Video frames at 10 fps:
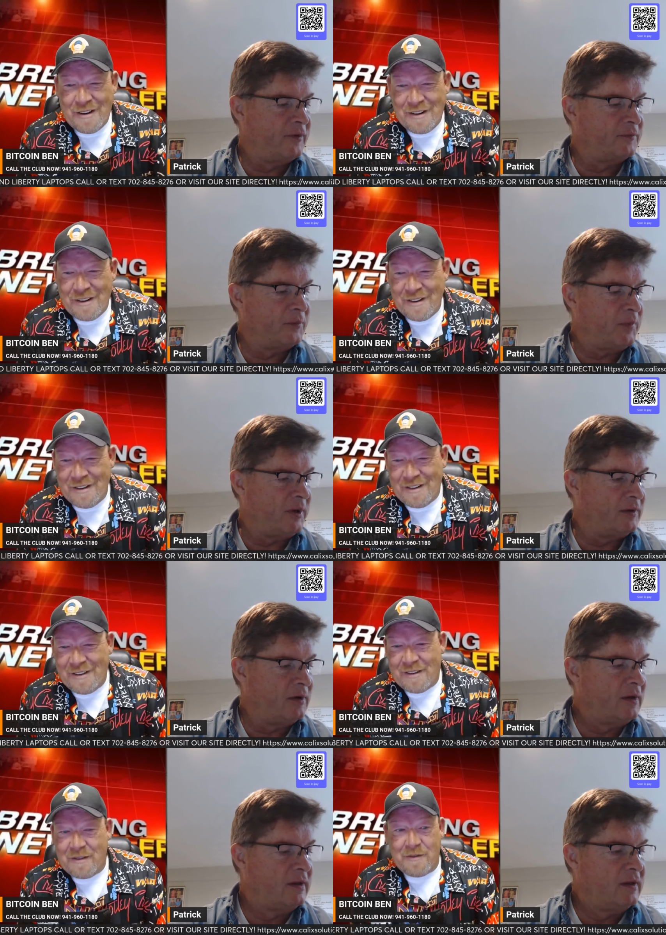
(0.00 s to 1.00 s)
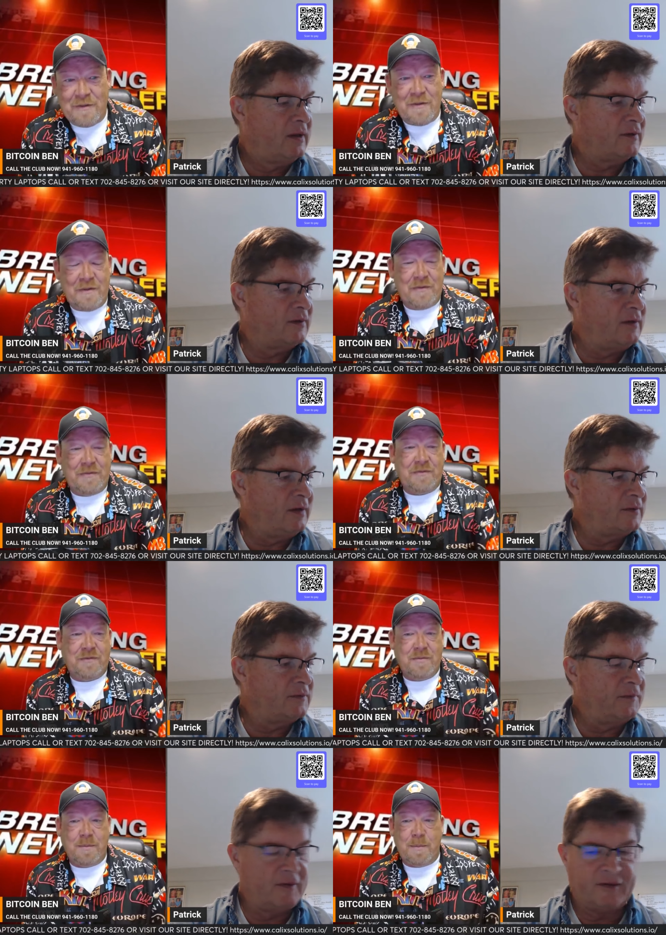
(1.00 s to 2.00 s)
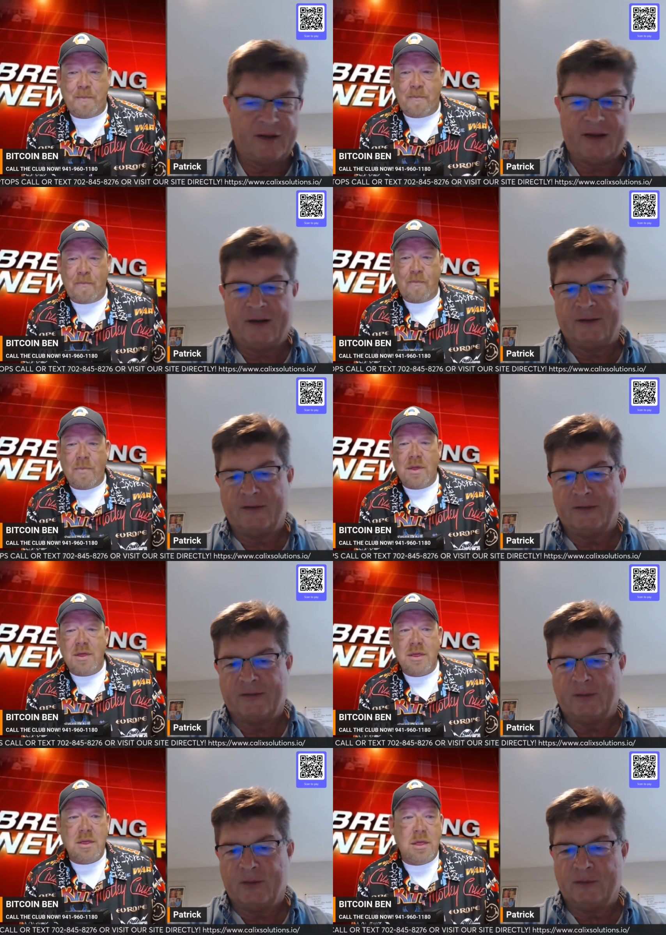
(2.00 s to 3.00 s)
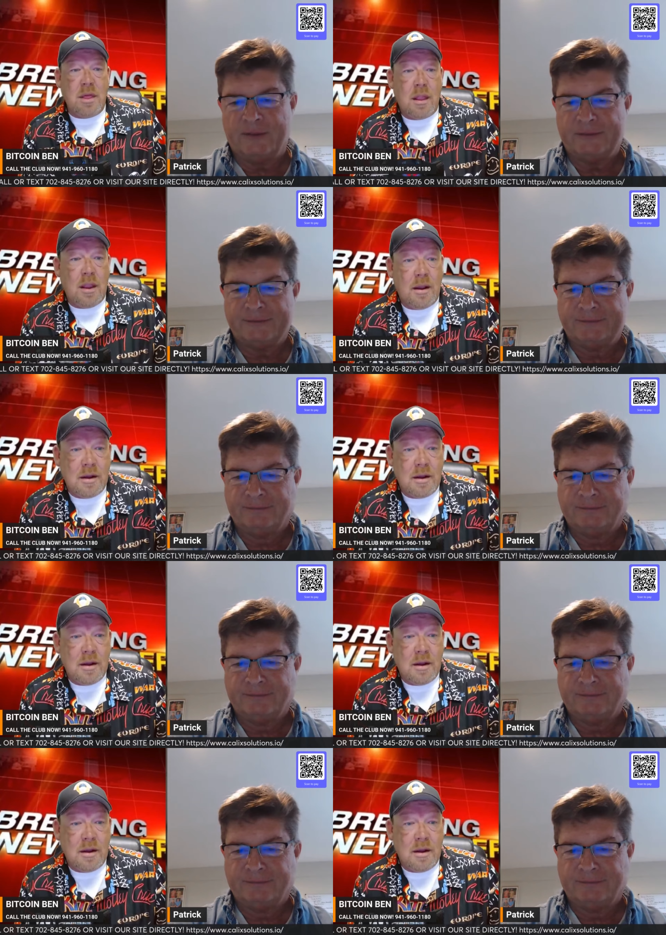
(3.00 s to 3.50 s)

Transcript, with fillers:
Speaker 1: fund is a decent fund to get into at the moment.